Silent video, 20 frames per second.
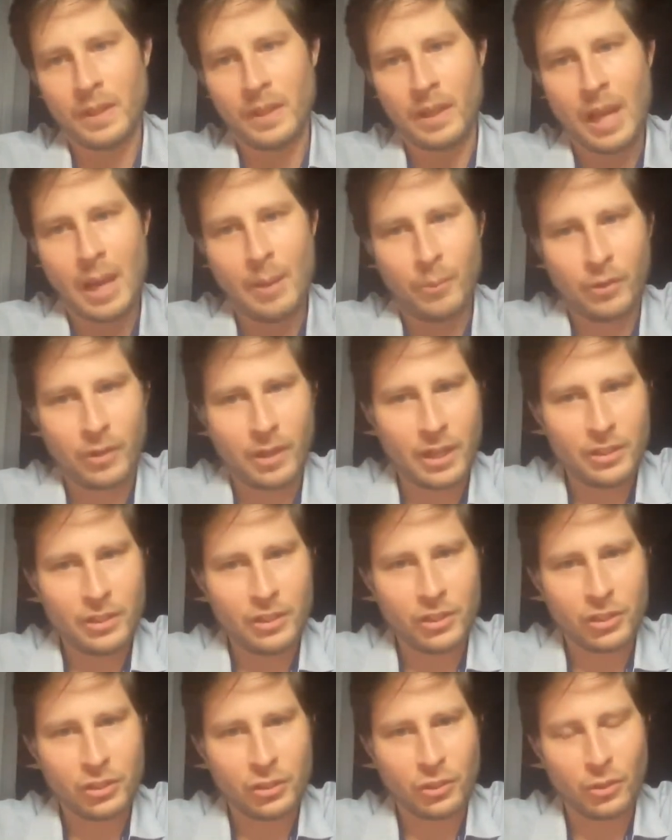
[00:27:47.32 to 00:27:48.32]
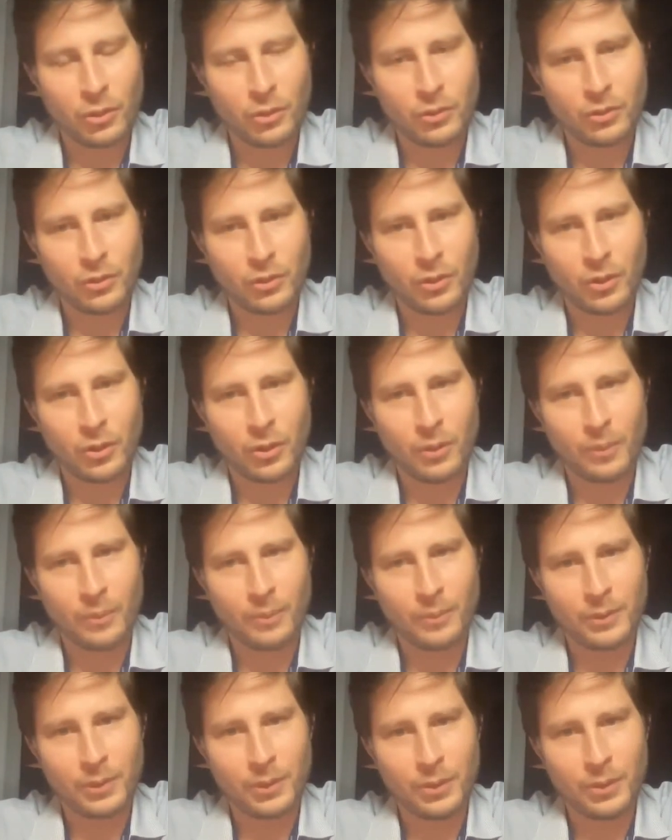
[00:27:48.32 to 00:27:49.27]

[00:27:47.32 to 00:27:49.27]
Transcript: in hemorrhagic strokes, though,